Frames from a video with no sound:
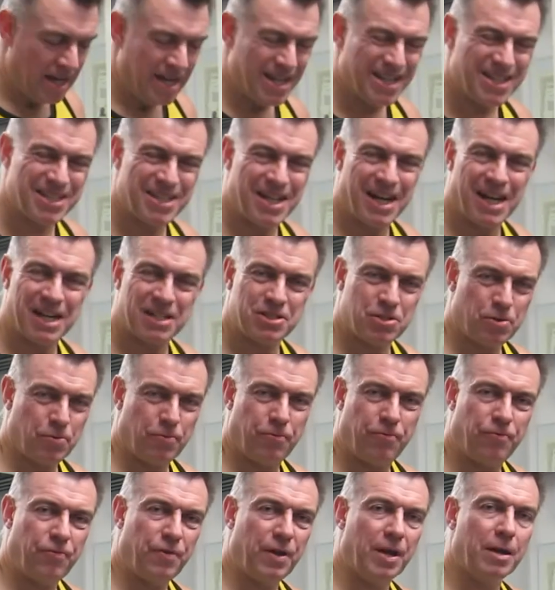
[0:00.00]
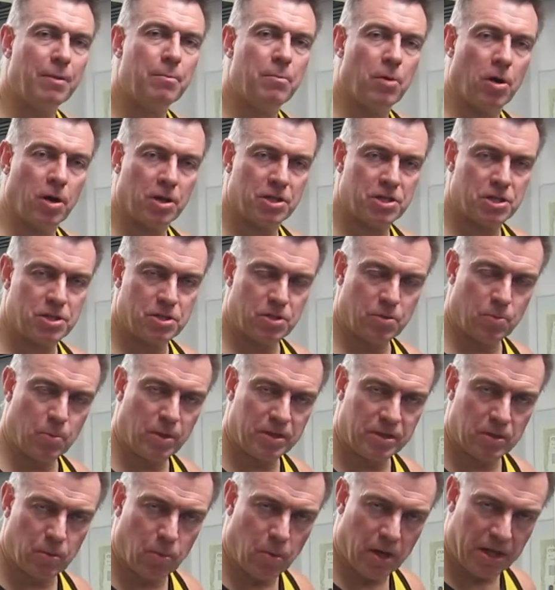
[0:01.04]
it's hard to feel much
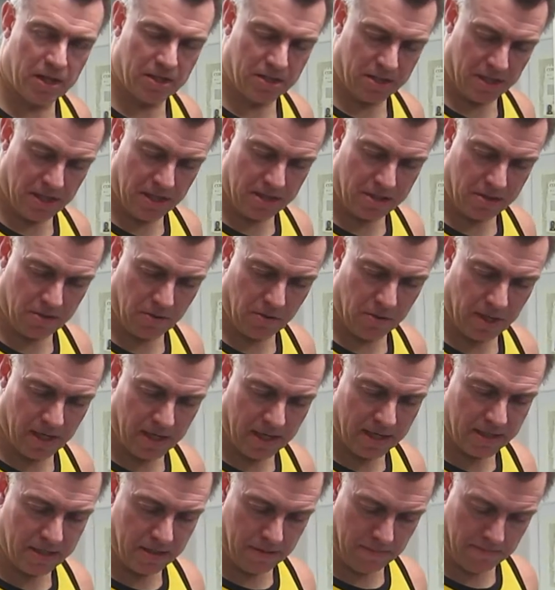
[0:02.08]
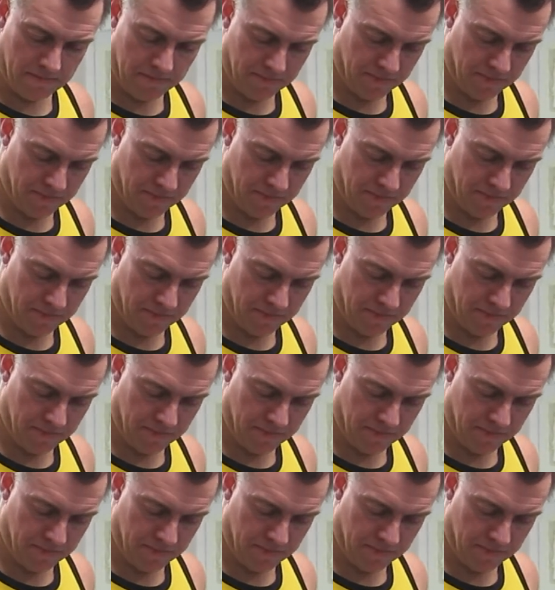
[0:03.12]
when the weights are so light.